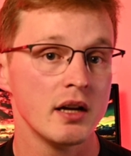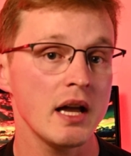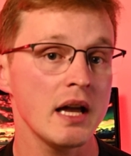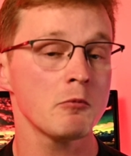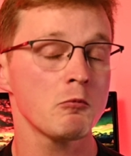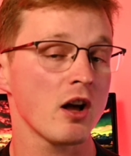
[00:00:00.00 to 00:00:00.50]

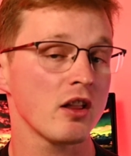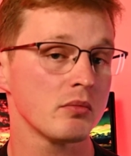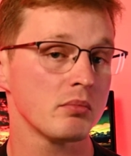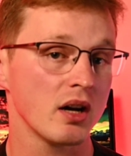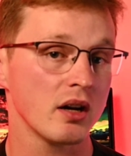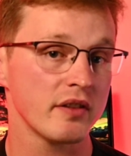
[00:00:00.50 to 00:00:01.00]
and well
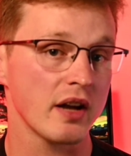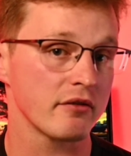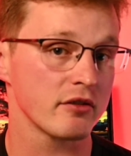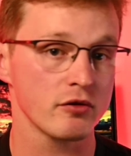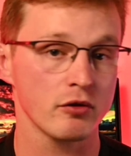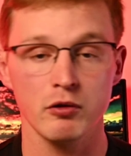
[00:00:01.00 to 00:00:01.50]
above
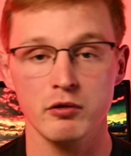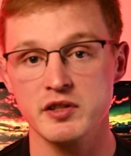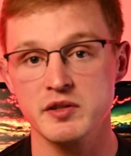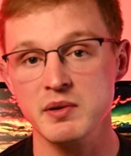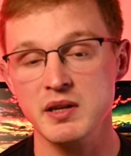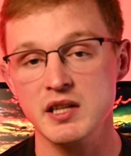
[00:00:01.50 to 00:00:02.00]
average
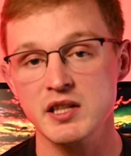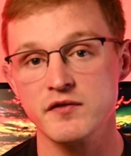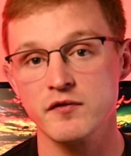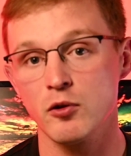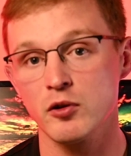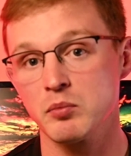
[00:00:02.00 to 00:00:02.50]
recorded
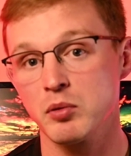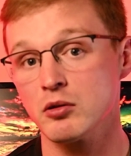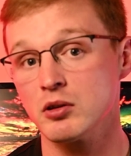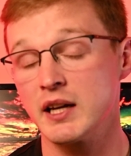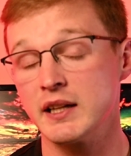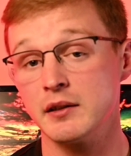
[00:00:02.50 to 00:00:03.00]
speeds for the
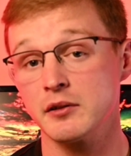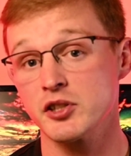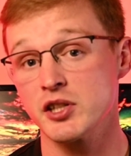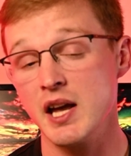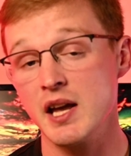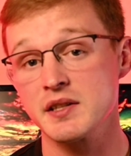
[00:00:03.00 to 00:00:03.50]
Proline
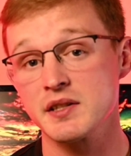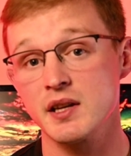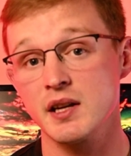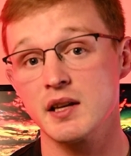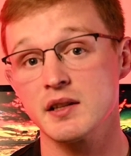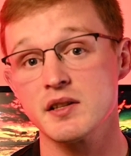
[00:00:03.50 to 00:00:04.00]
Energy S
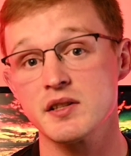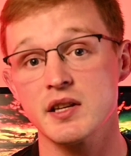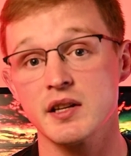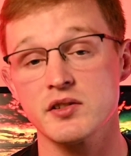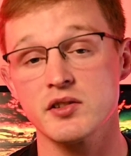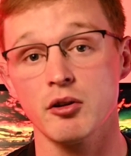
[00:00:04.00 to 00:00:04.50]
and the
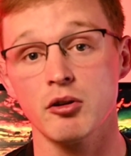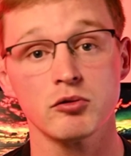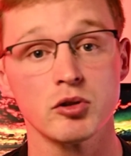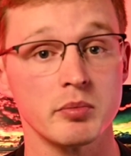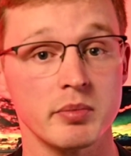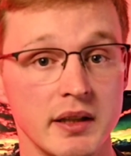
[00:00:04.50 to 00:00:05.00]

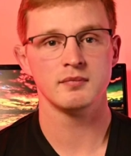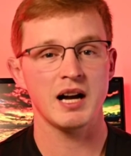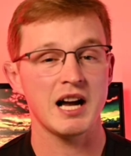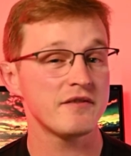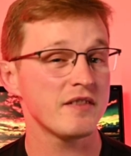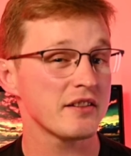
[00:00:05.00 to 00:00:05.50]
6.0 Ruby.
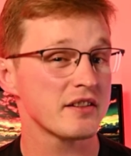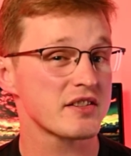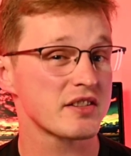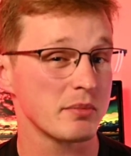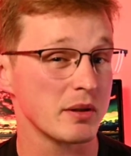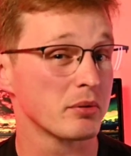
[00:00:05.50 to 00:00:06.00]
I found
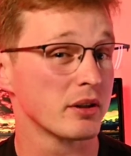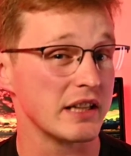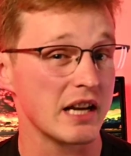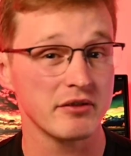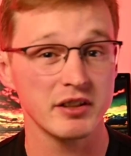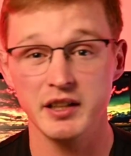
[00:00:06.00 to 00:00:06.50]
this to be
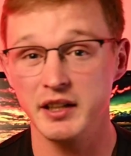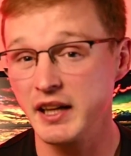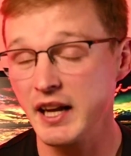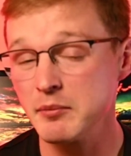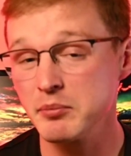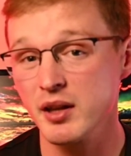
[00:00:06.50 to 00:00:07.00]
pretty evident in
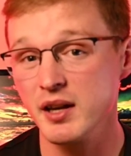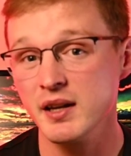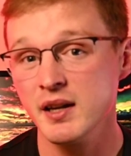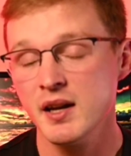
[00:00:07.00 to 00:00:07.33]
gameplay,